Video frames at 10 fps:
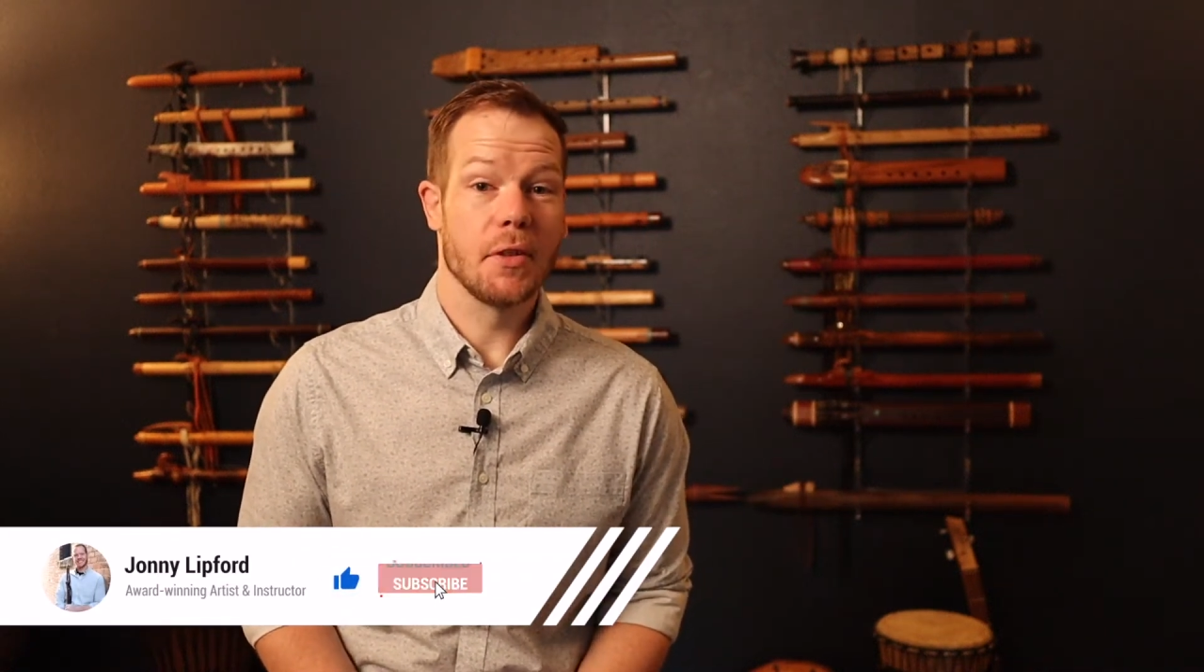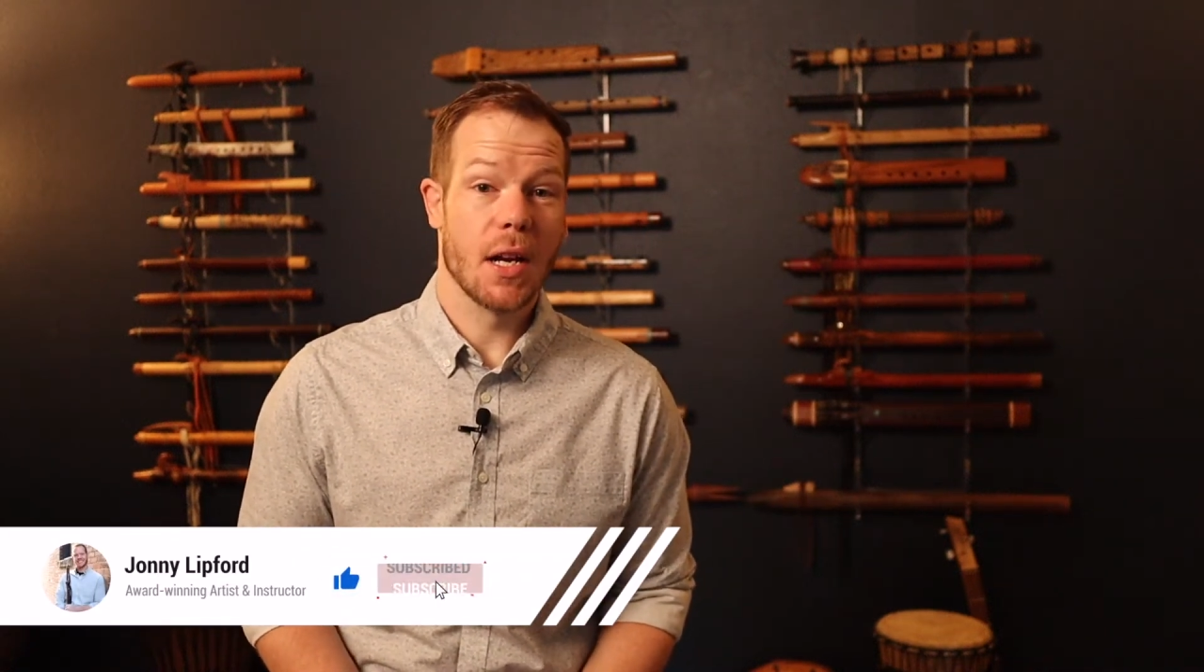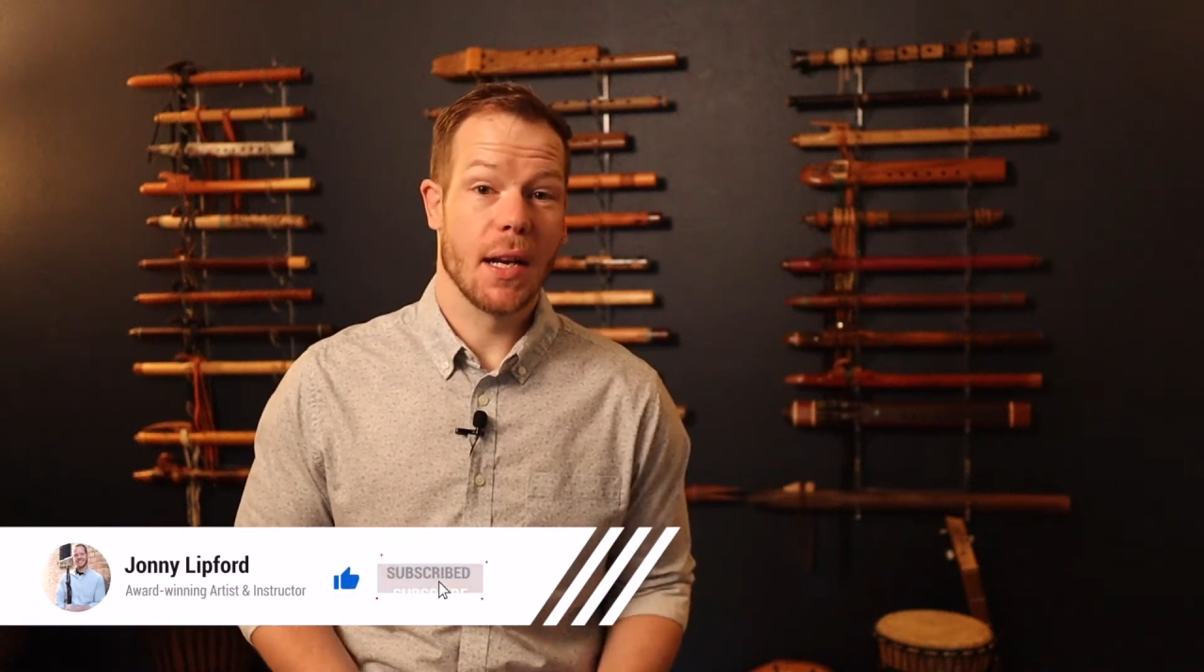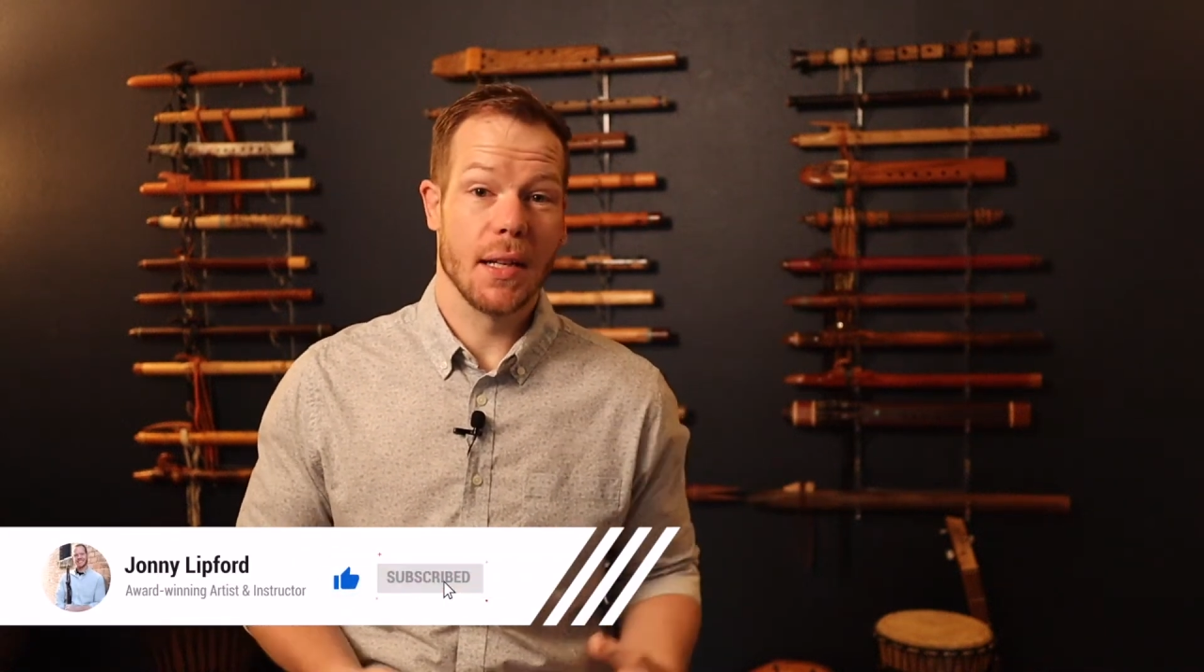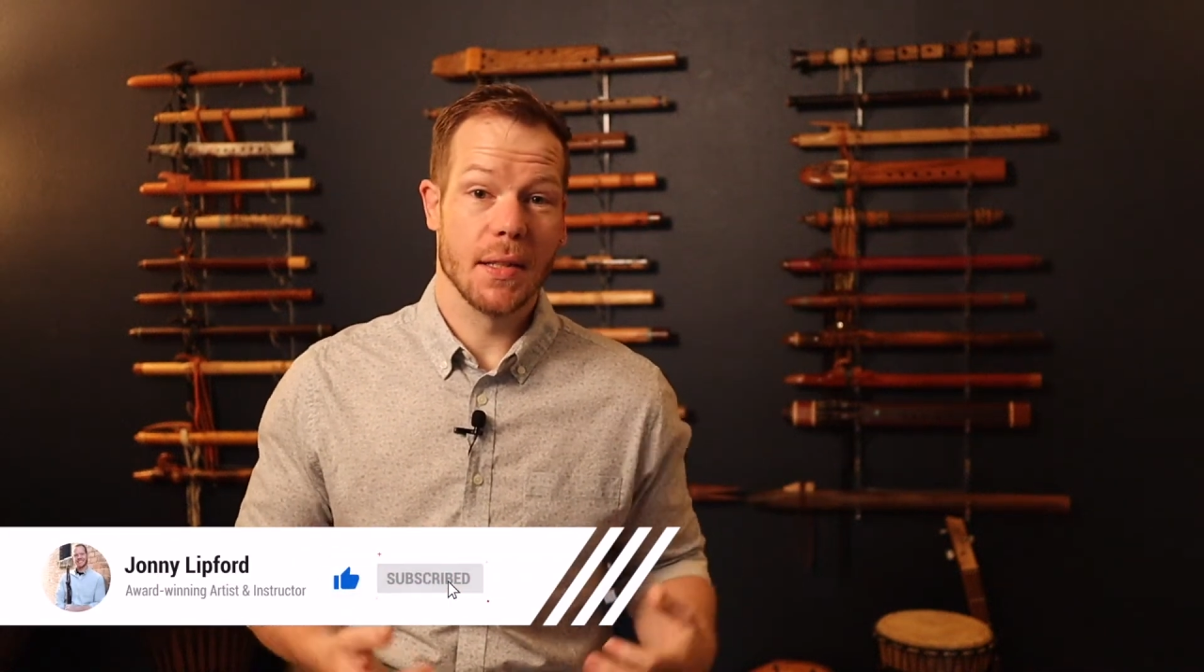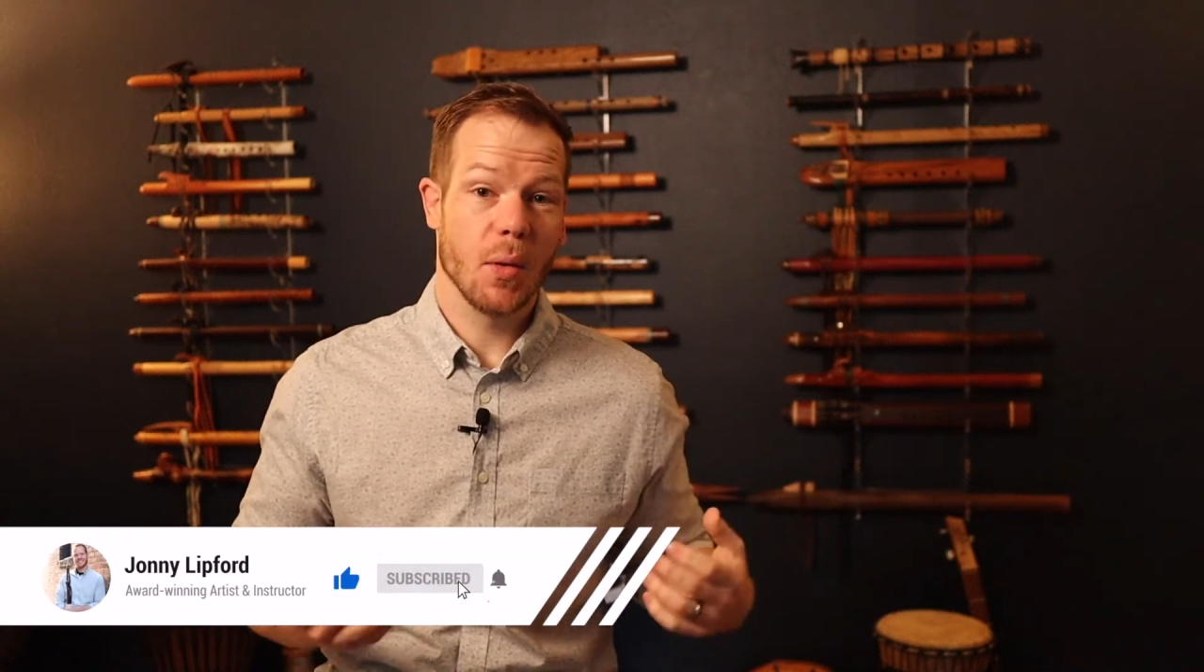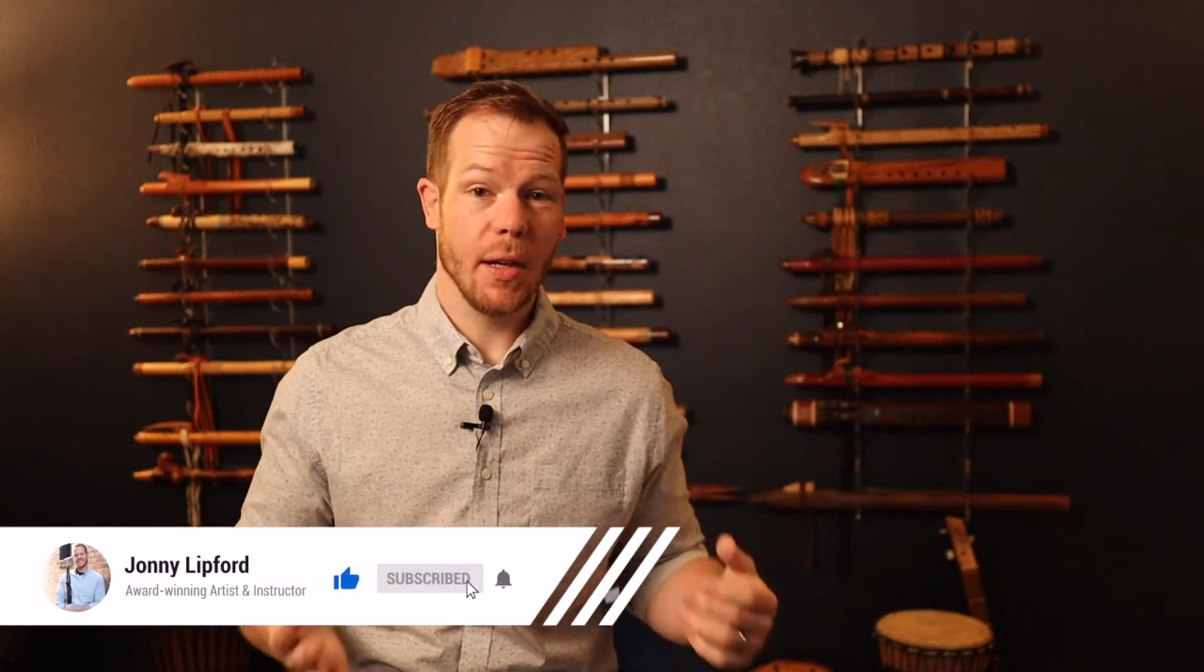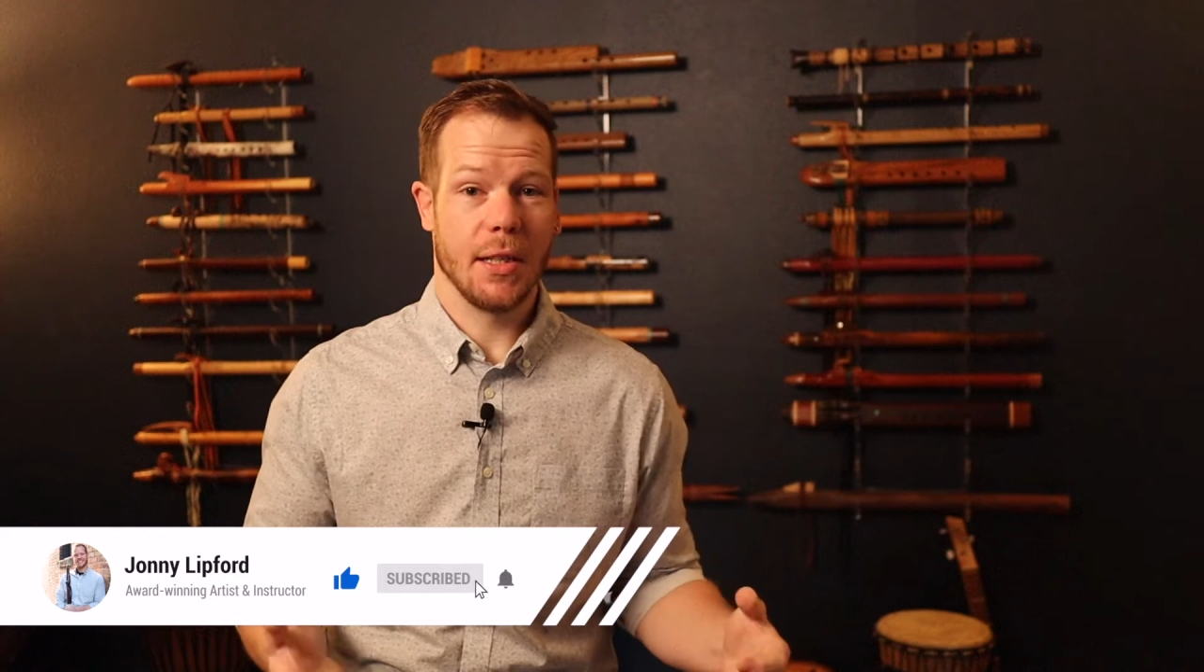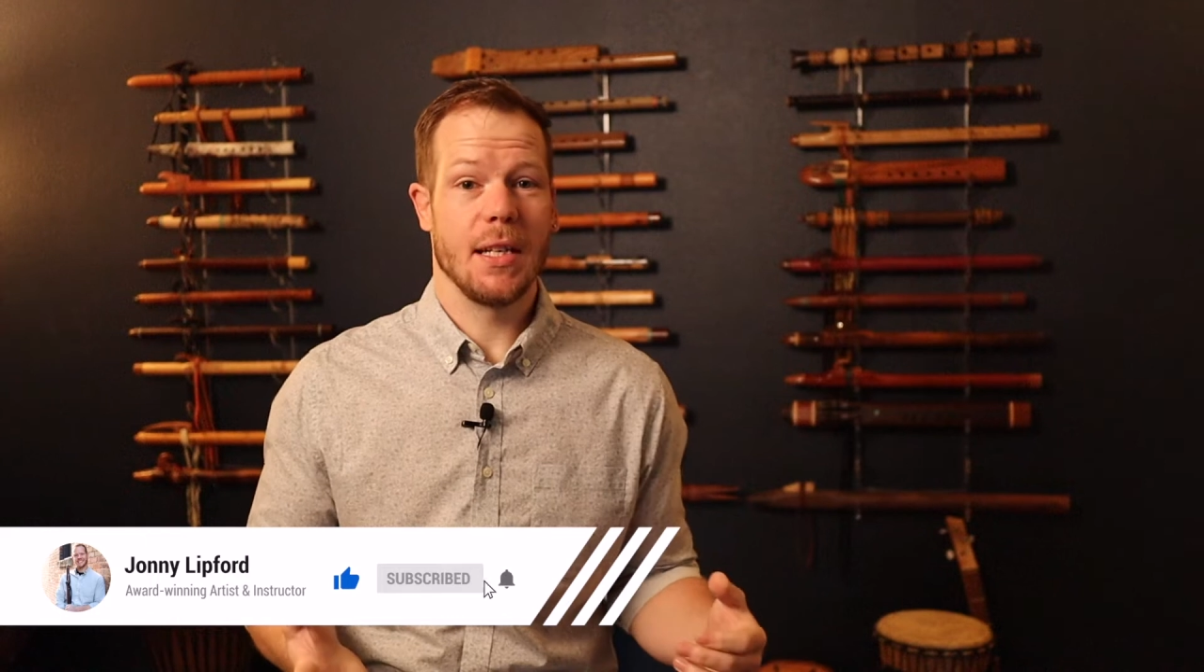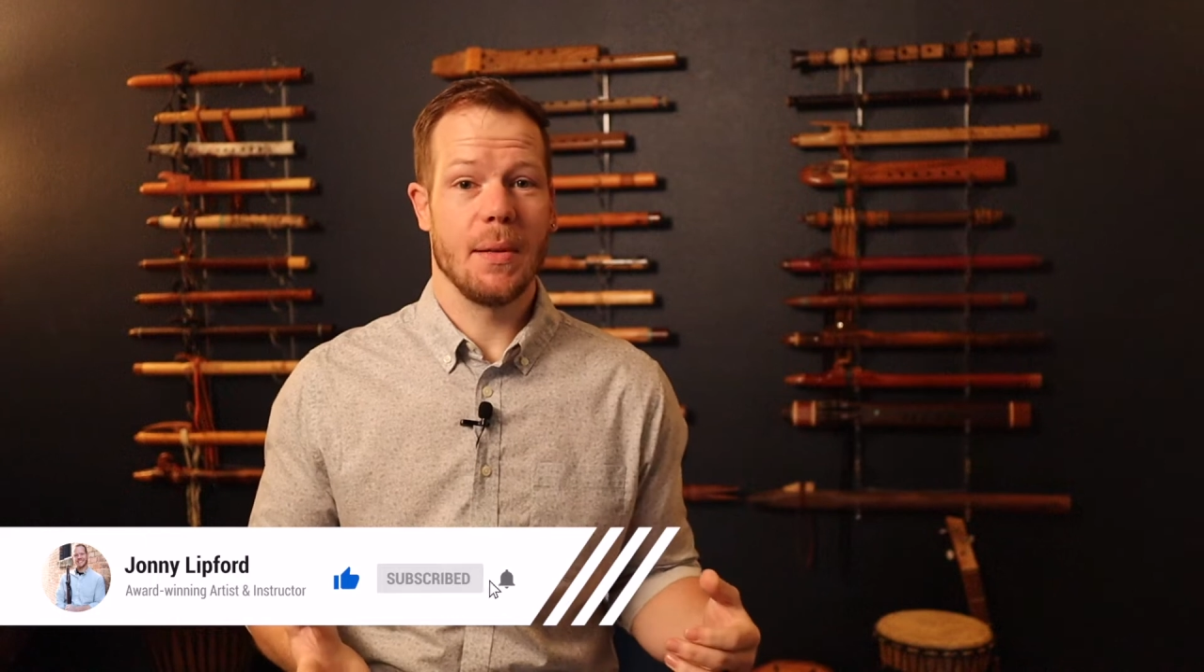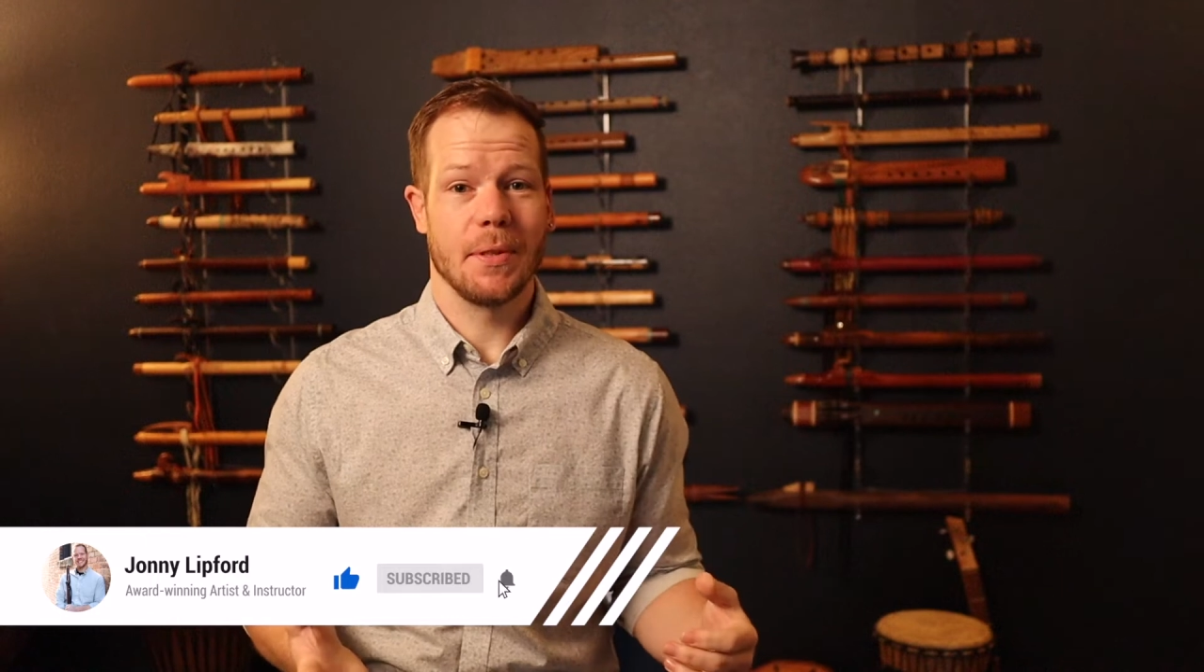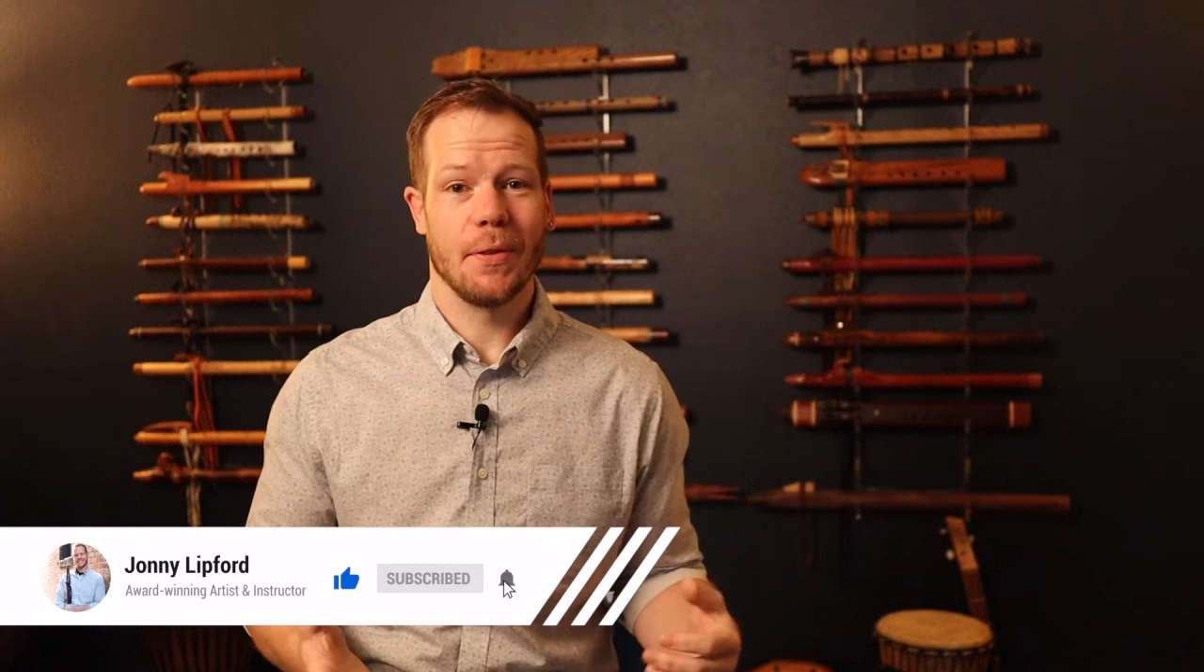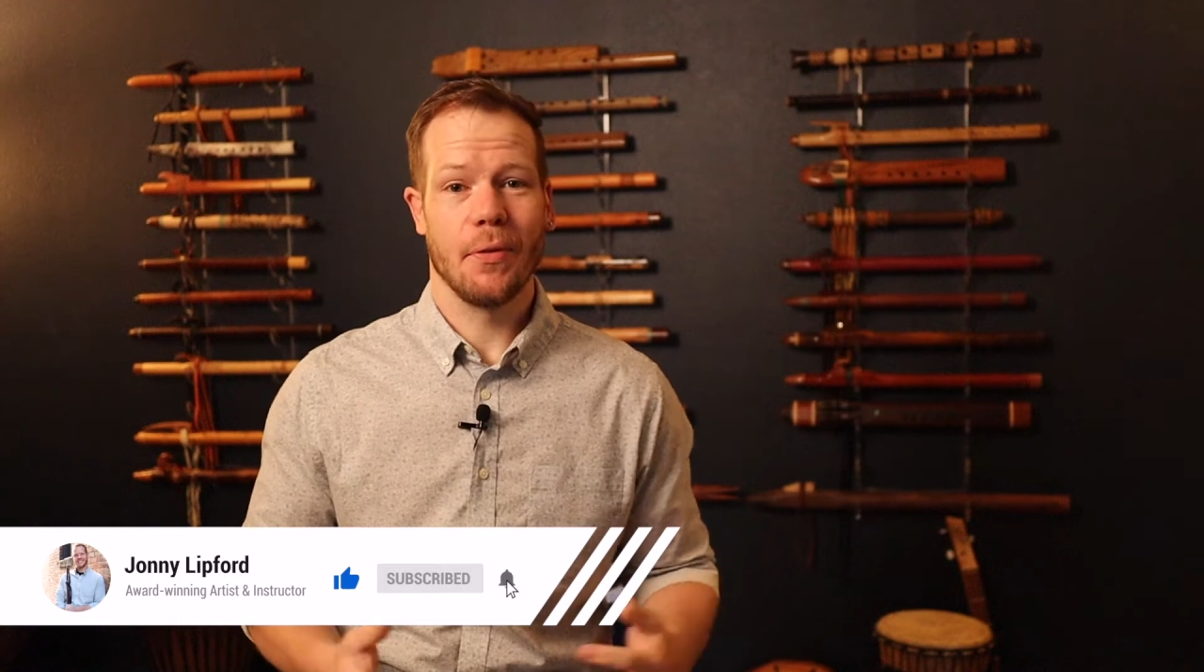Johnny's Quick Tips